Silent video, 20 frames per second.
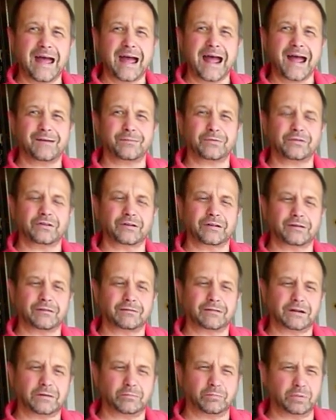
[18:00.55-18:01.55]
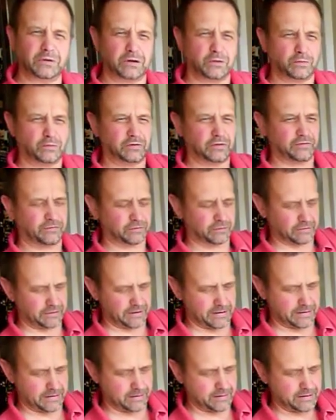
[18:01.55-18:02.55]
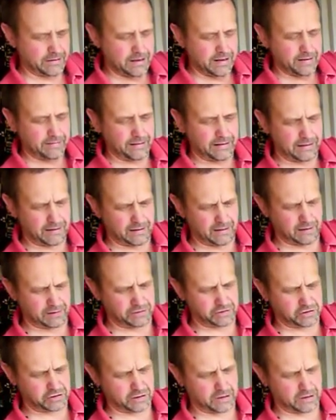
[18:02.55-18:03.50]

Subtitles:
absolutely beautiful they are. They're large